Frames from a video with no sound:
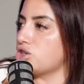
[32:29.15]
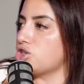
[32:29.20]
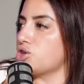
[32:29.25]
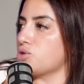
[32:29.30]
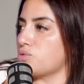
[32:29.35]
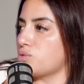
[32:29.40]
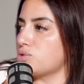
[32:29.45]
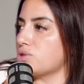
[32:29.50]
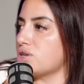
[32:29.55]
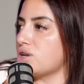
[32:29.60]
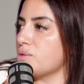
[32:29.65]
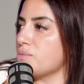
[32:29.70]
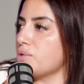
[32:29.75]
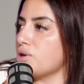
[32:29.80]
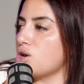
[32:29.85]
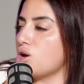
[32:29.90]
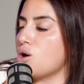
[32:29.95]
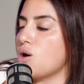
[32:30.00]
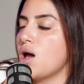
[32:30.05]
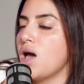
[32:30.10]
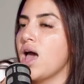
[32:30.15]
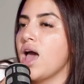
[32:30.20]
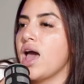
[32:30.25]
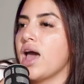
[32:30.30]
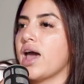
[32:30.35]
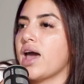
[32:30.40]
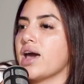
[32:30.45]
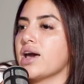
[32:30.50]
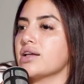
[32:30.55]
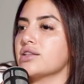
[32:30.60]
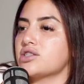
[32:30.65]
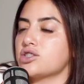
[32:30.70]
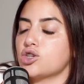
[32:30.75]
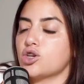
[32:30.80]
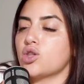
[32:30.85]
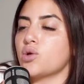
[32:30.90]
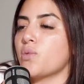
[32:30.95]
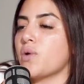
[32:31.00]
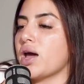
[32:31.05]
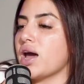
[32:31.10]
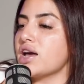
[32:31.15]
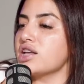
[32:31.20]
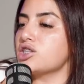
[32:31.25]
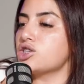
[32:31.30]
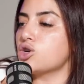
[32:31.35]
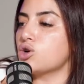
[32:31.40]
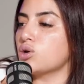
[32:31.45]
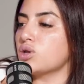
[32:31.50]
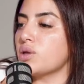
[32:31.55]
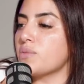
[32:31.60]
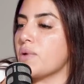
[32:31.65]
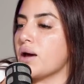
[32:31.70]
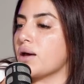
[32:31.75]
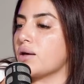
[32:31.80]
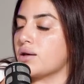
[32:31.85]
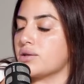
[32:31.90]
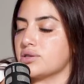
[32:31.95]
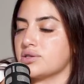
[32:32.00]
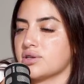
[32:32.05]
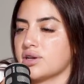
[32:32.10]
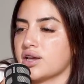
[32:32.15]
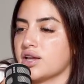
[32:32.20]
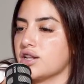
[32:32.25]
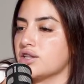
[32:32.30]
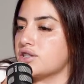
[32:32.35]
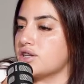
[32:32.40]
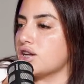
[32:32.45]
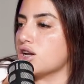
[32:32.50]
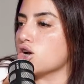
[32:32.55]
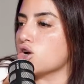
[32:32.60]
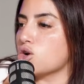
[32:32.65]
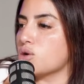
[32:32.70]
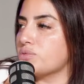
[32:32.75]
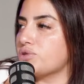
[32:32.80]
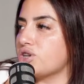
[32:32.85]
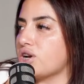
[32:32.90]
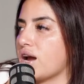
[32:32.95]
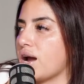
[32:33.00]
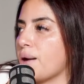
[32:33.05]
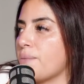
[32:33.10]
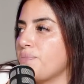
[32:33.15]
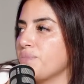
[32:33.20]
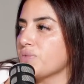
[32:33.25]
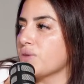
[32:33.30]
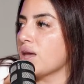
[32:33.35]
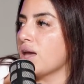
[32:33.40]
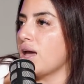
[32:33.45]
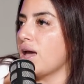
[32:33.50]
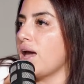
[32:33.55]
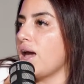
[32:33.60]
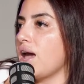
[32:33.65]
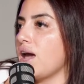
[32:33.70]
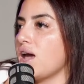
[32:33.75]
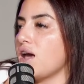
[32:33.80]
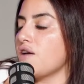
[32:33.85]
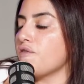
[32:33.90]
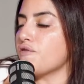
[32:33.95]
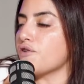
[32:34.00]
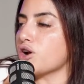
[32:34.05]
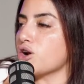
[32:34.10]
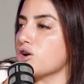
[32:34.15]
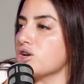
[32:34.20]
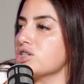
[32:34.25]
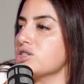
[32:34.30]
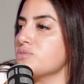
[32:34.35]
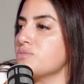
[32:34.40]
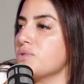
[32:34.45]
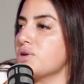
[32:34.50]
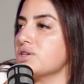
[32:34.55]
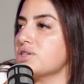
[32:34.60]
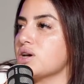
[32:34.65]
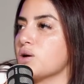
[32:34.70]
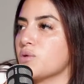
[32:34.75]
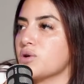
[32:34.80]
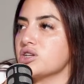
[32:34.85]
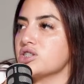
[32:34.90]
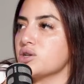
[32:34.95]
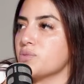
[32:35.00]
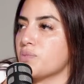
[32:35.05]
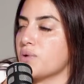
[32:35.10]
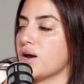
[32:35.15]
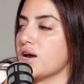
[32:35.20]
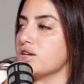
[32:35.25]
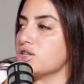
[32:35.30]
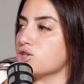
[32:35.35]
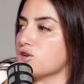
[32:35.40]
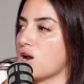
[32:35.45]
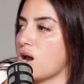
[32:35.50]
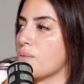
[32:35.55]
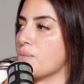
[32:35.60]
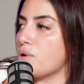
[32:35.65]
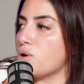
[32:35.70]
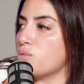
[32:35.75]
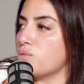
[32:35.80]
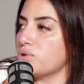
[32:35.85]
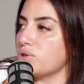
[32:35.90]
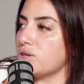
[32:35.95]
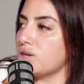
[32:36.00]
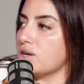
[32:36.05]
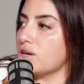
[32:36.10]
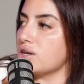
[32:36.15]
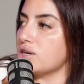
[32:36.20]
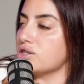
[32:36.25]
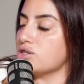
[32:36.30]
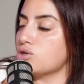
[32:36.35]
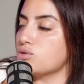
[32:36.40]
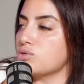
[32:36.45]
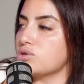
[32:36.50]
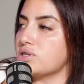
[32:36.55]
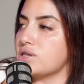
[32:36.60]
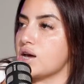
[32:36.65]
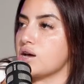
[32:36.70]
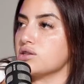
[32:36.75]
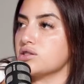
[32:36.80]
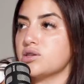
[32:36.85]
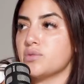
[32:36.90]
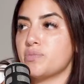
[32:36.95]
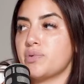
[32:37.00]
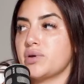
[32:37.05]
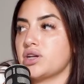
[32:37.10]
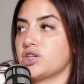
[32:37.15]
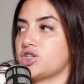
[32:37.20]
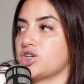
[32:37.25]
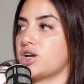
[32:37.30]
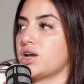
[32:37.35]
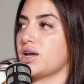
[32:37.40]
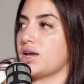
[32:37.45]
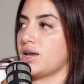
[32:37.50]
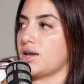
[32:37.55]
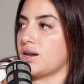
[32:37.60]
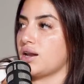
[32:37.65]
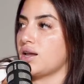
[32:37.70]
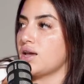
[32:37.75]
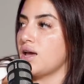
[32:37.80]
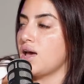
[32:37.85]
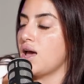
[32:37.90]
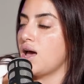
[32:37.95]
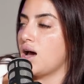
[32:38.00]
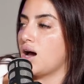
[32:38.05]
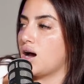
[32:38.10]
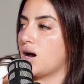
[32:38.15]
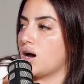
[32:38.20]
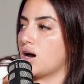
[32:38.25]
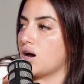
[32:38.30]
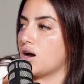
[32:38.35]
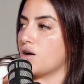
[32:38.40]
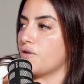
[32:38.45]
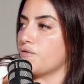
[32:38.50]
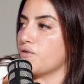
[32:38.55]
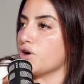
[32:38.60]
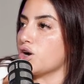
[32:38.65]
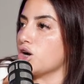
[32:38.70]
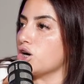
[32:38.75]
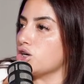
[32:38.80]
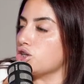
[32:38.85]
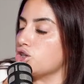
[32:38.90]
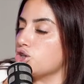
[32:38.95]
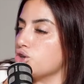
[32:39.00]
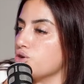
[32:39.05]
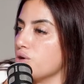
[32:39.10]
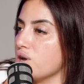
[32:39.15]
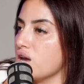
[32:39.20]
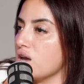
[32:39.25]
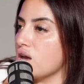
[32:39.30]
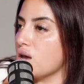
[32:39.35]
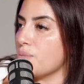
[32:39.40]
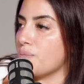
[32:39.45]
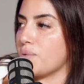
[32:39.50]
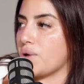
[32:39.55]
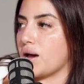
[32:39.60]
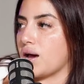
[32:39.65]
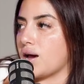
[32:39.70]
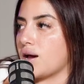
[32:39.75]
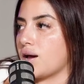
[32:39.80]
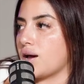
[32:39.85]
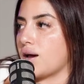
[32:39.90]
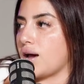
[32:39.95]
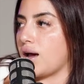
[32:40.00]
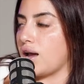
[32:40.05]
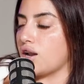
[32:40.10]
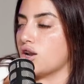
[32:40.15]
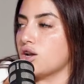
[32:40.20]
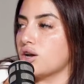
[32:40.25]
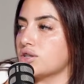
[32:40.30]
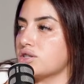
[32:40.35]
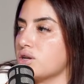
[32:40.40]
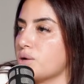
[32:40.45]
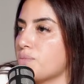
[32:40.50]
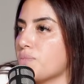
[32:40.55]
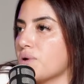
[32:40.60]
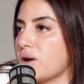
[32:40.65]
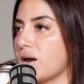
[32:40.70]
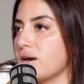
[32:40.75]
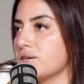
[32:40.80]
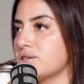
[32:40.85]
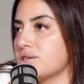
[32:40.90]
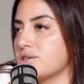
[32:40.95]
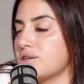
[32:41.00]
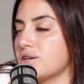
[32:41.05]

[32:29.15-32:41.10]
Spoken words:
Jerusalem, you know. And so the way I told them, I did a group chat. Hey, for Christmas, I want to surprise grandma with this. Who's down to pitch in? For her trip, I looked up prices.